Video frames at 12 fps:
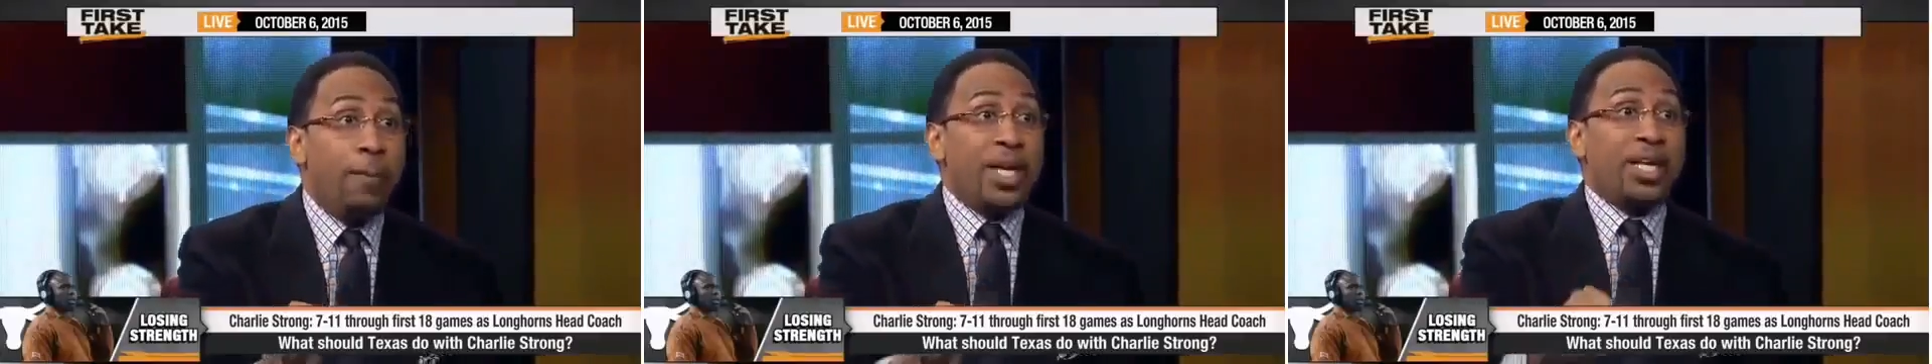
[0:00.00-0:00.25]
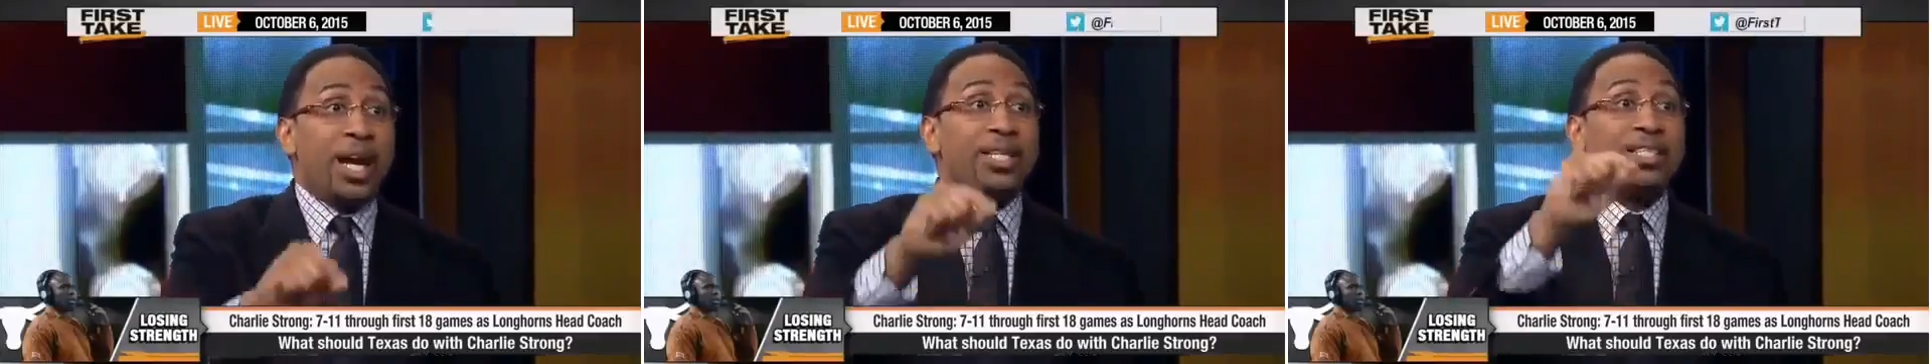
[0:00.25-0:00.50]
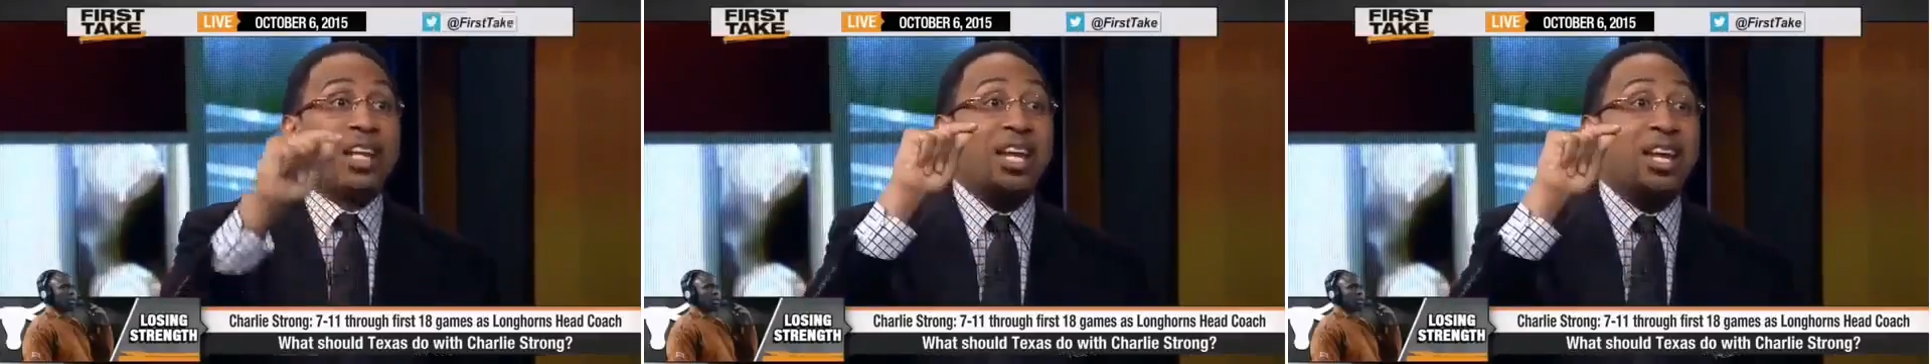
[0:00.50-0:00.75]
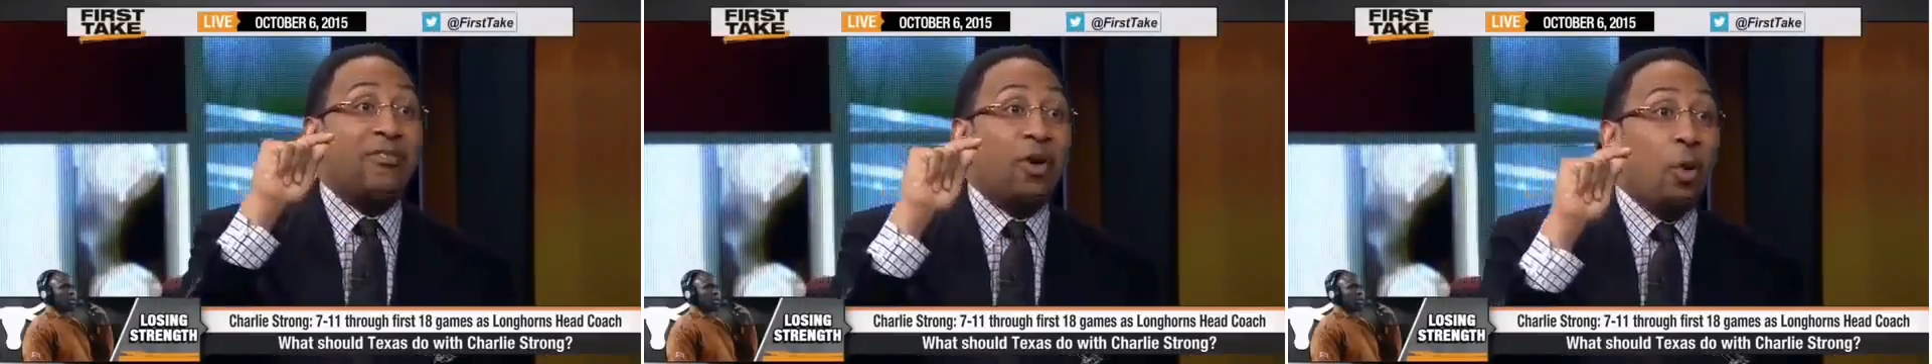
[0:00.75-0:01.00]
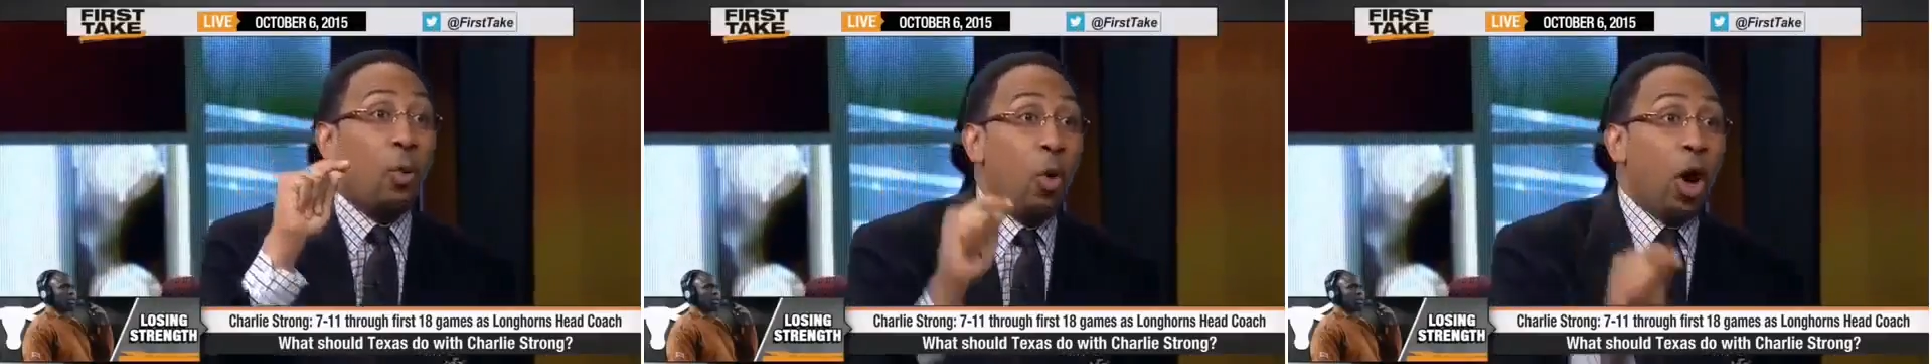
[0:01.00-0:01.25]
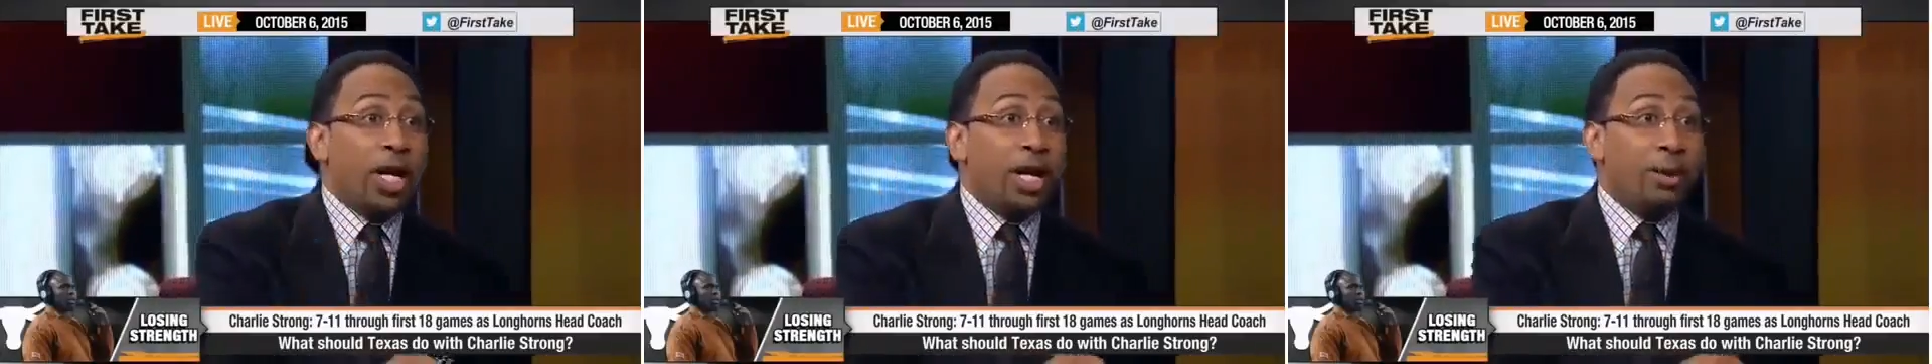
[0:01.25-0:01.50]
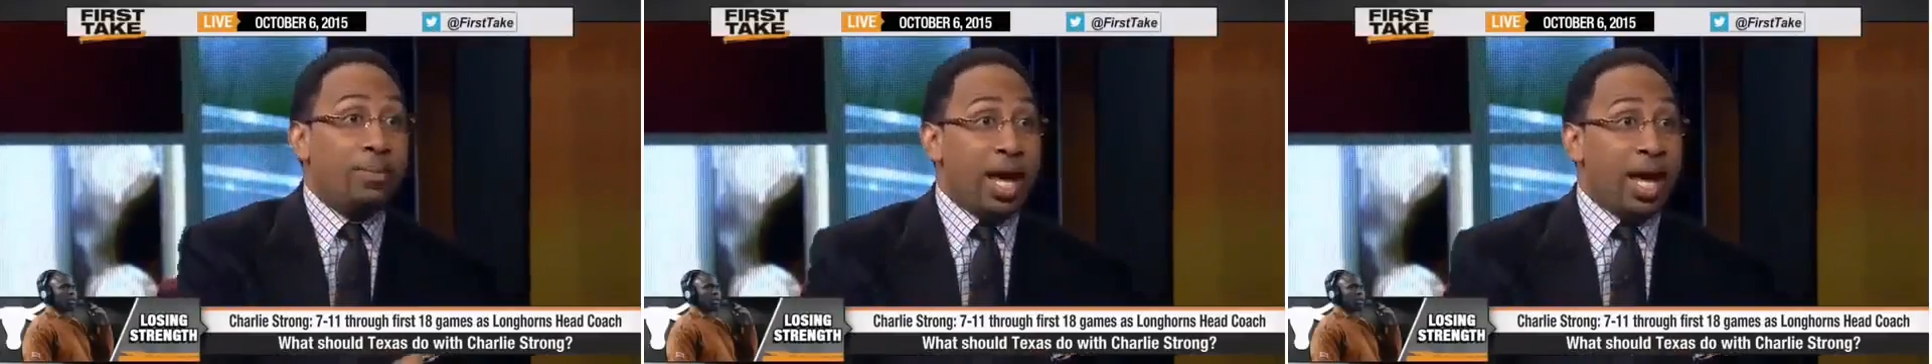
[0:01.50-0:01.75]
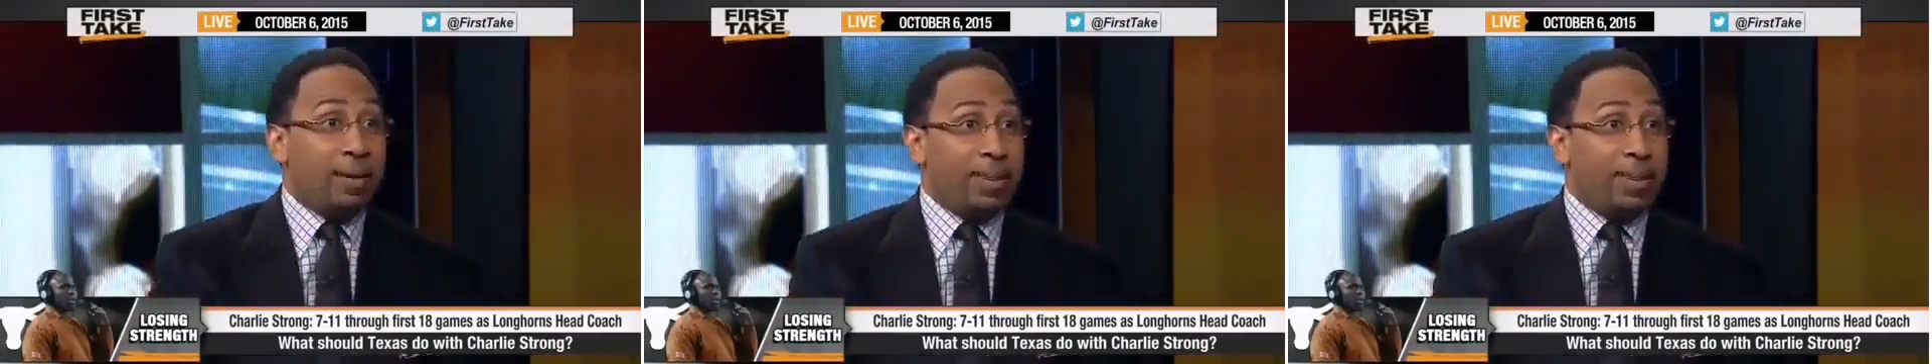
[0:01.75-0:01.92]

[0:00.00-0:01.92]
because they never wanted him there